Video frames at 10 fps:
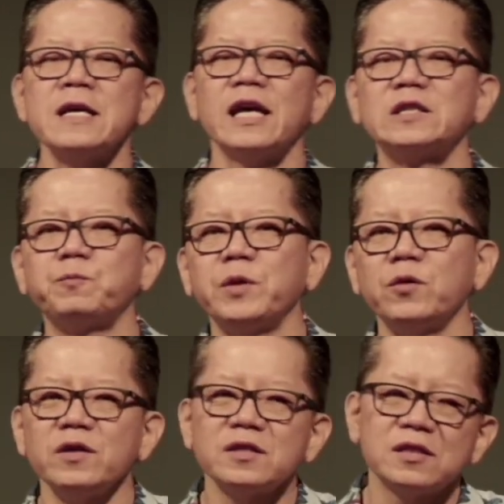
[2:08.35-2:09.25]

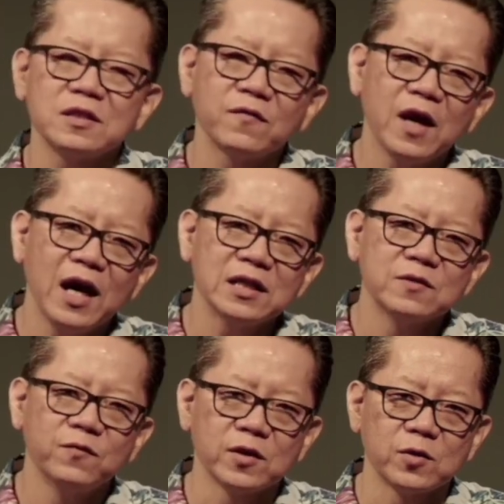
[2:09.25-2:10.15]
experiences of God's
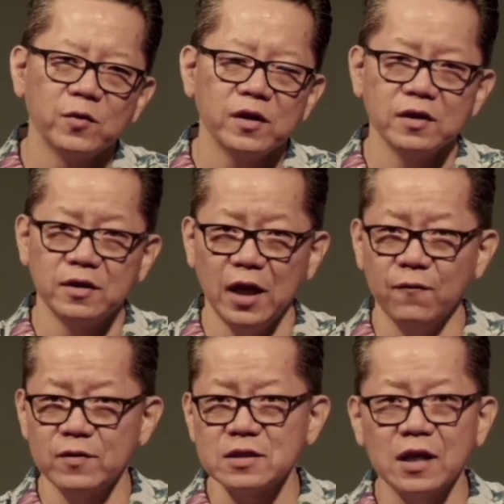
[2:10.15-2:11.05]
victory in
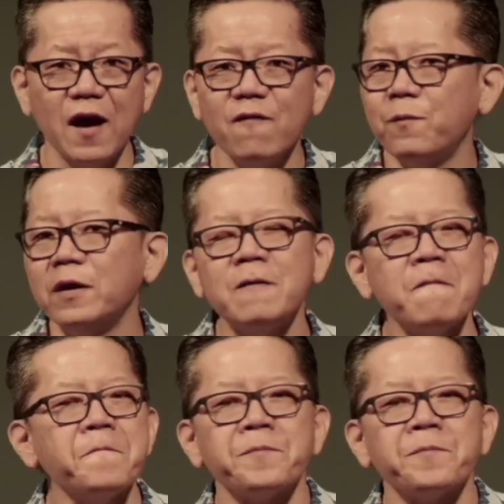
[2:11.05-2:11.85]
David's life, but